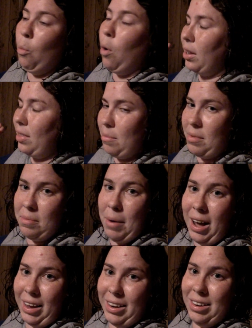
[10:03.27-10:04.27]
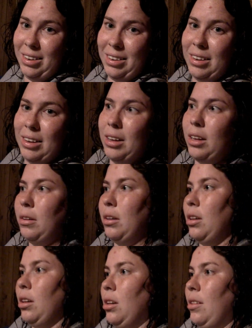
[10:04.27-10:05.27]
One of them is mine.
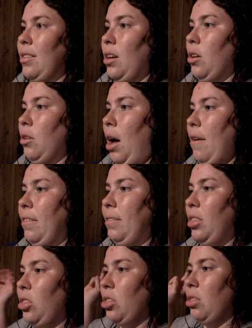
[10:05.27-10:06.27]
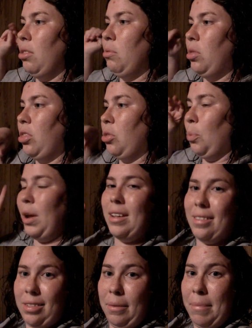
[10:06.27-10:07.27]
So I've three
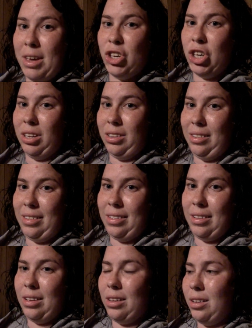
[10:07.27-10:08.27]
submissions.